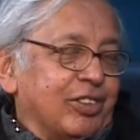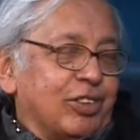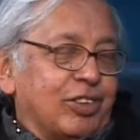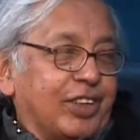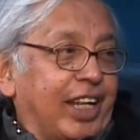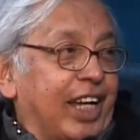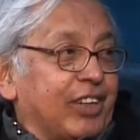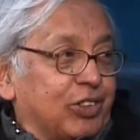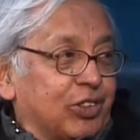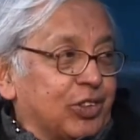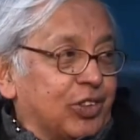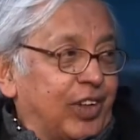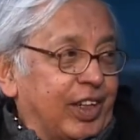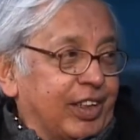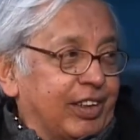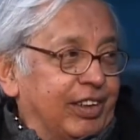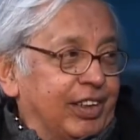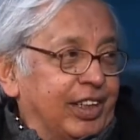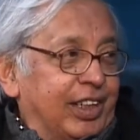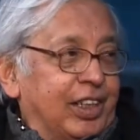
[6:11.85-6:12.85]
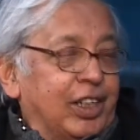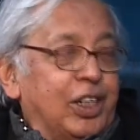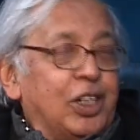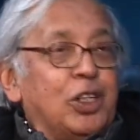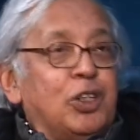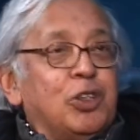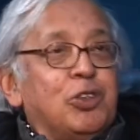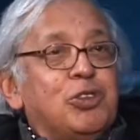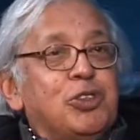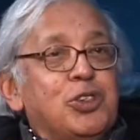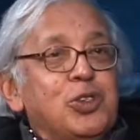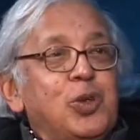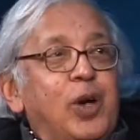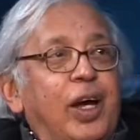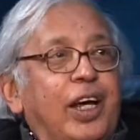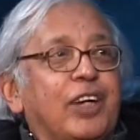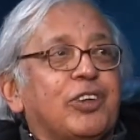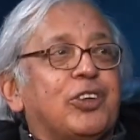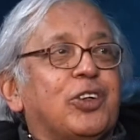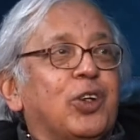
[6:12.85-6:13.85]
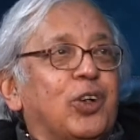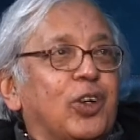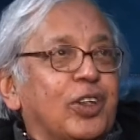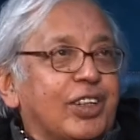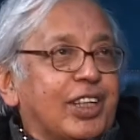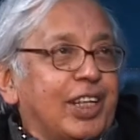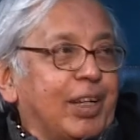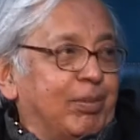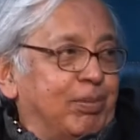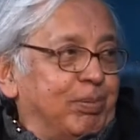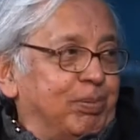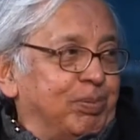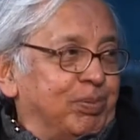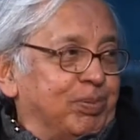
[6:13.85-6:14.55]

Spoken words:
So that was one. Two, I assured them